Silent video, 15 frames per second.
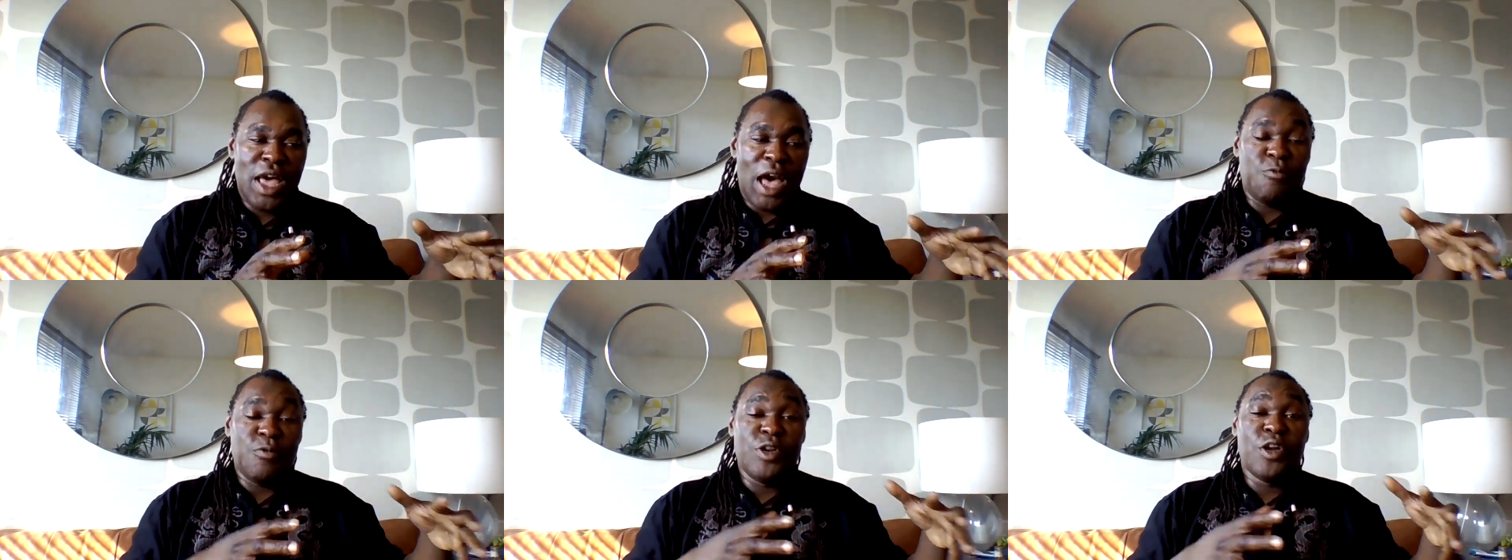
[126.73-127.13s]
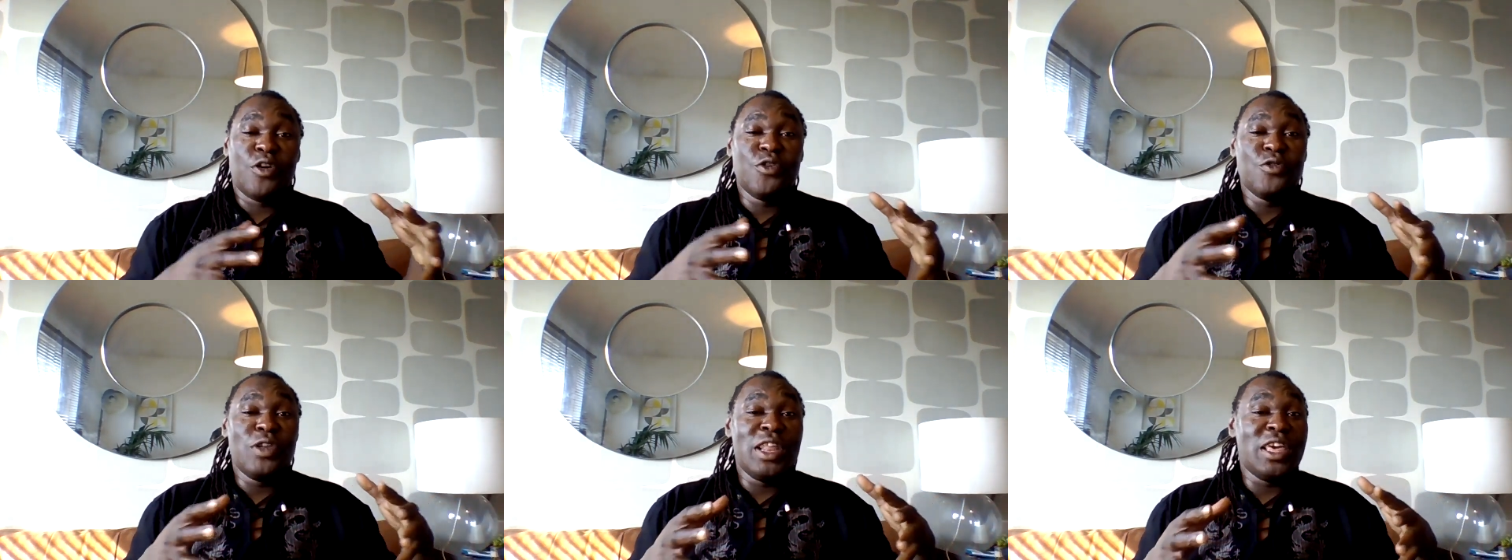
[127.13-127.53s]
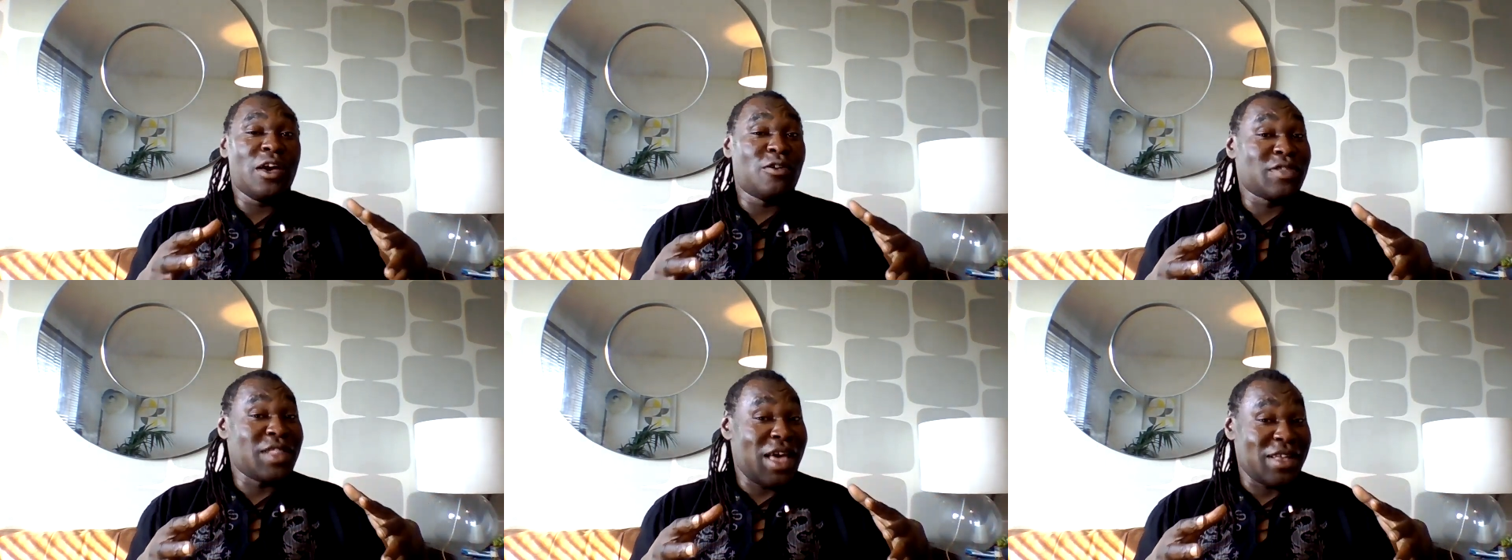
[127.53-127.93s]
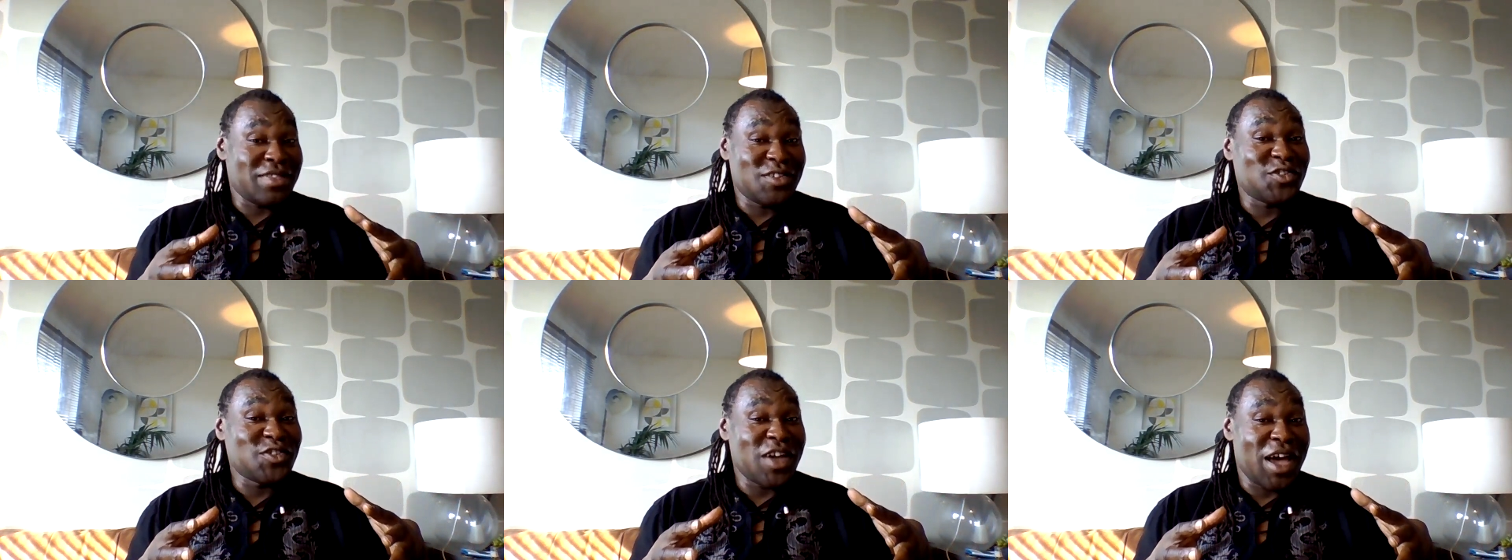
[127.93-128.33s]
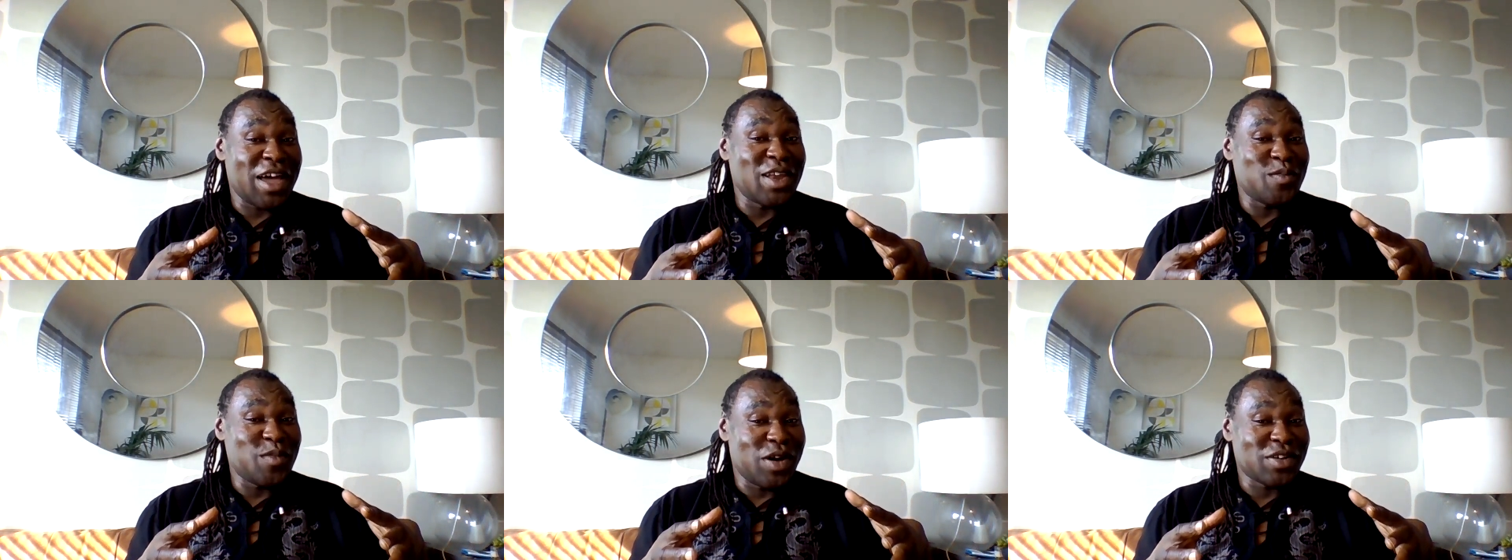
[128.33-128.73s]
And we know you Leos like to
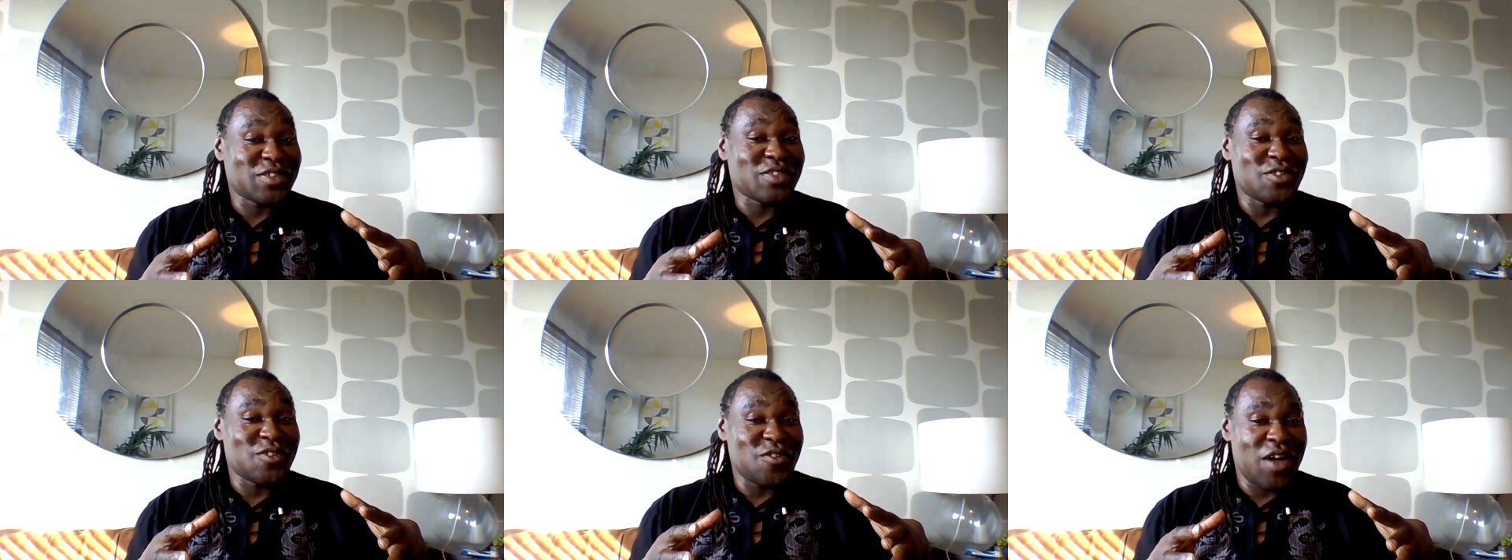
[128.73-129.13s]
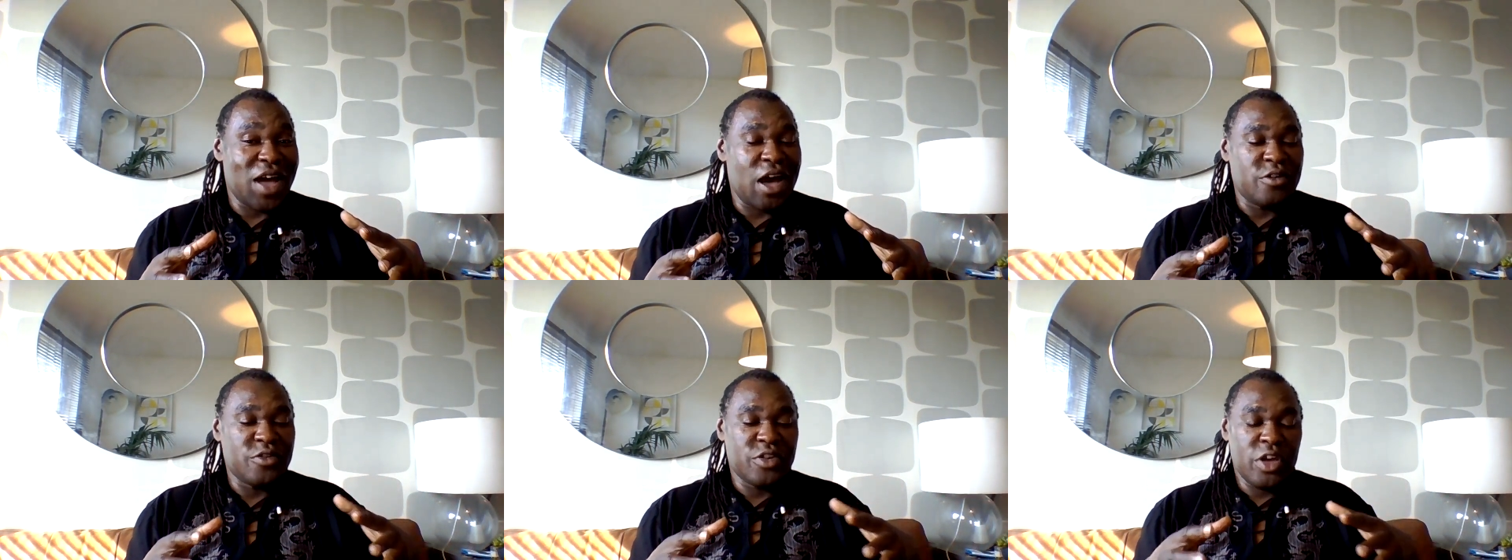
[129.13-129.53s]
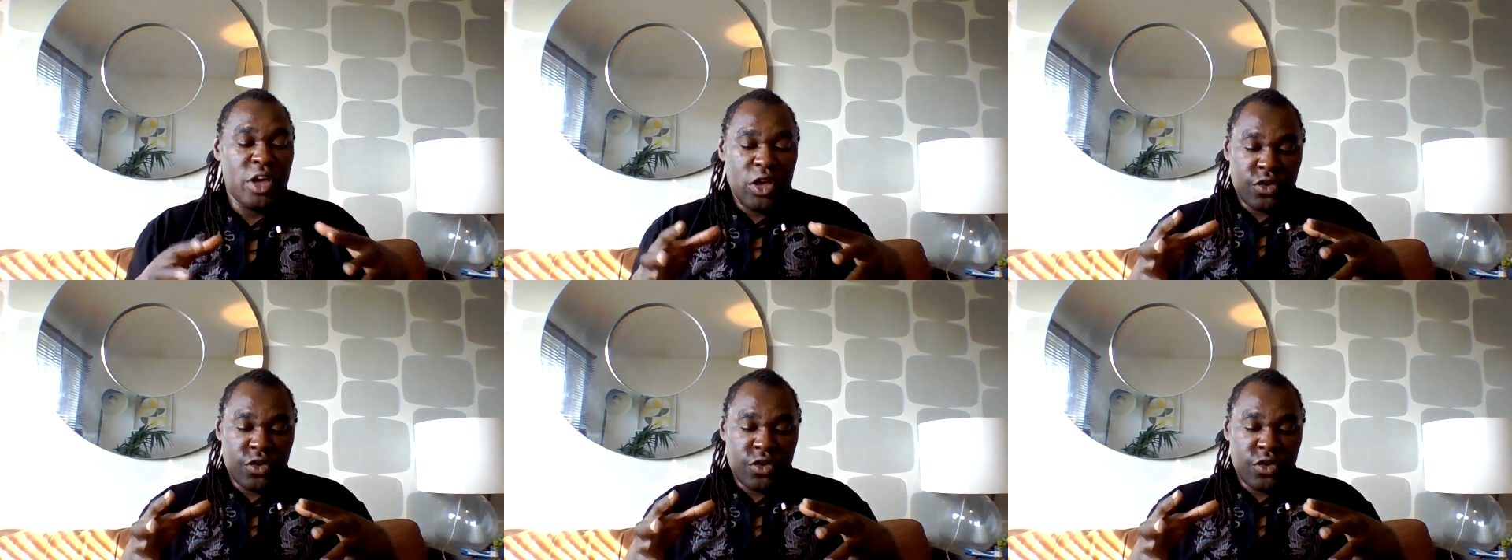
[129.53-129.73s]
shine amongst the crowd.